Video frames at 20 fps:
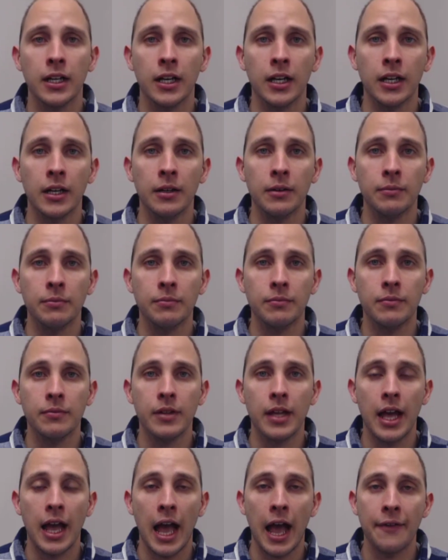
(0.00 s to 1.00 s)

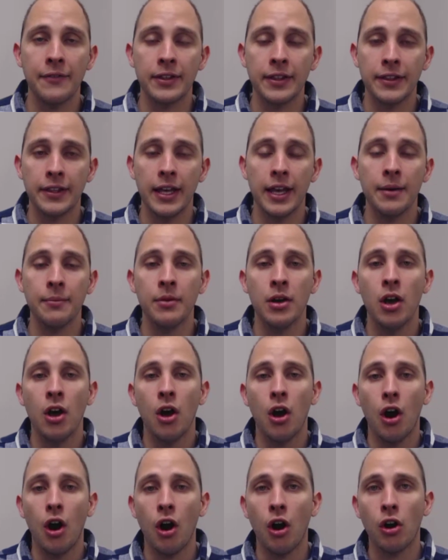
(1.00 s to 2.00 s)
Having them
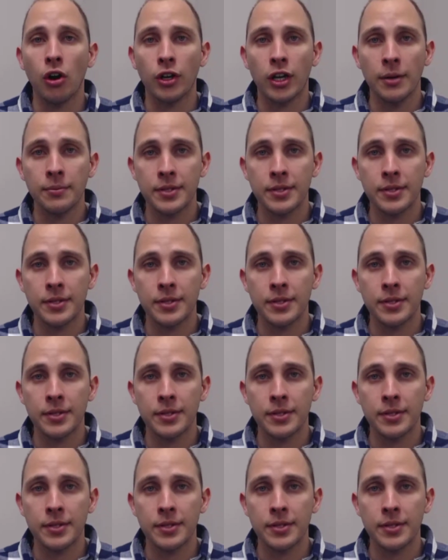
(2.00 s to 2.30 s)
all